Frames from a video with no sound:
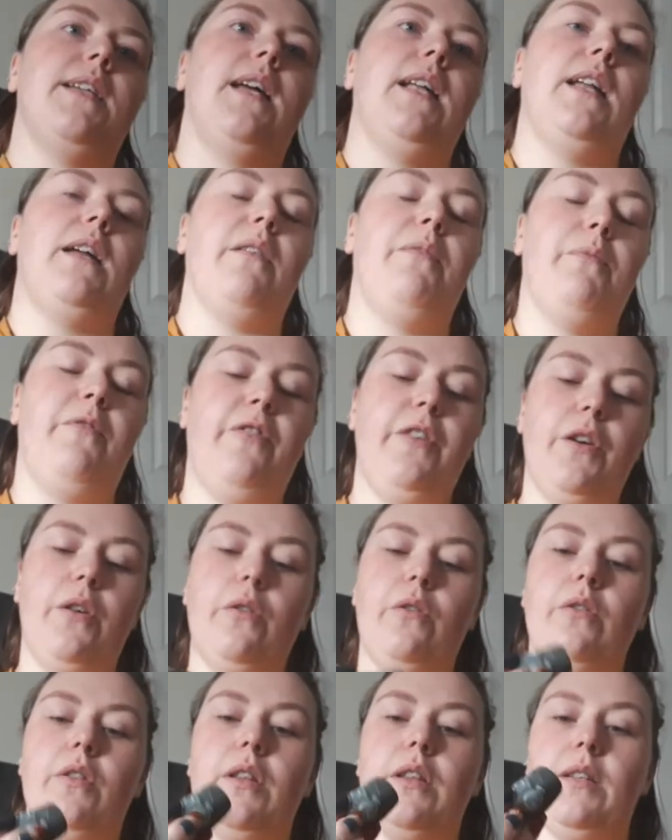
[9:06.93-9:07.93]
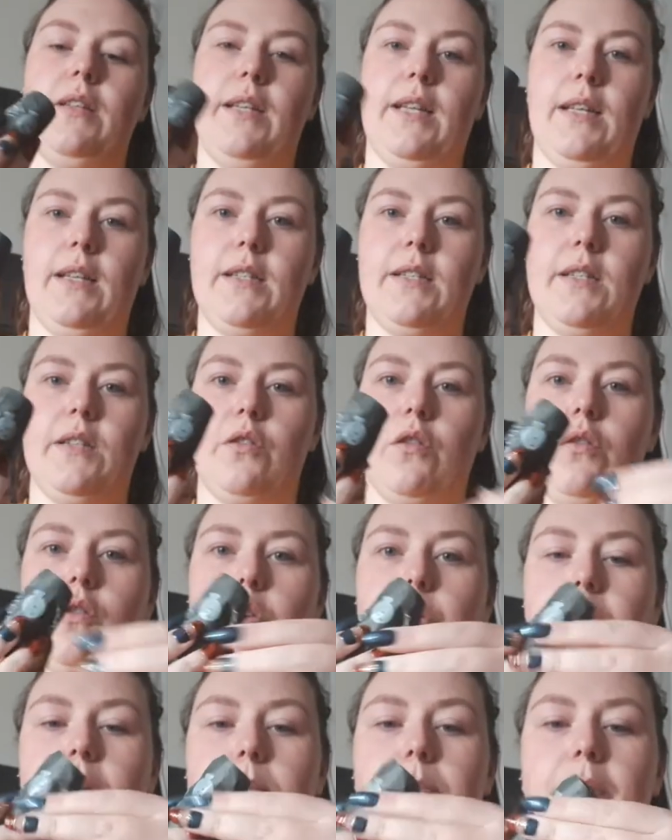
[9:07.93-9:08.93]
And I feel that, yeah, this has got
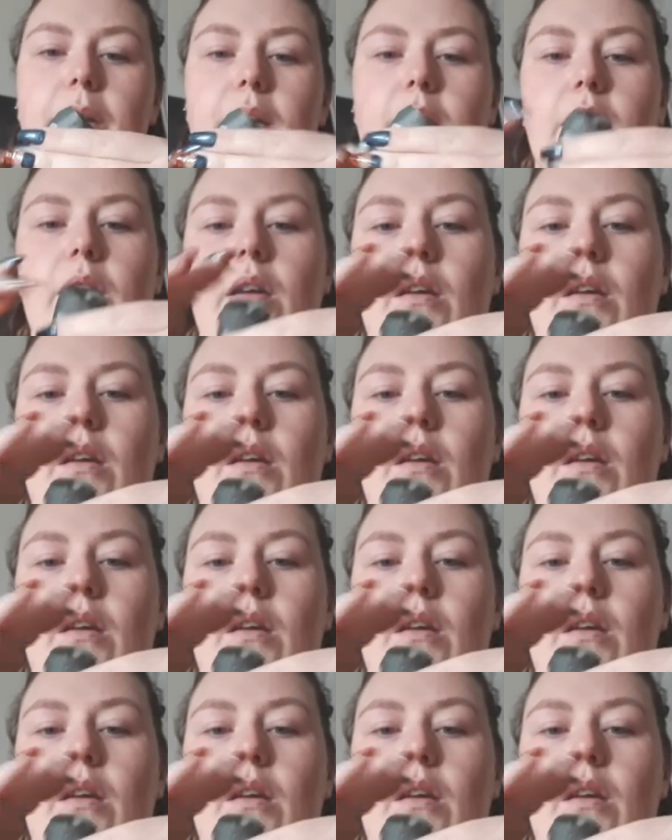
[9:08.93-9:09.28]
quite a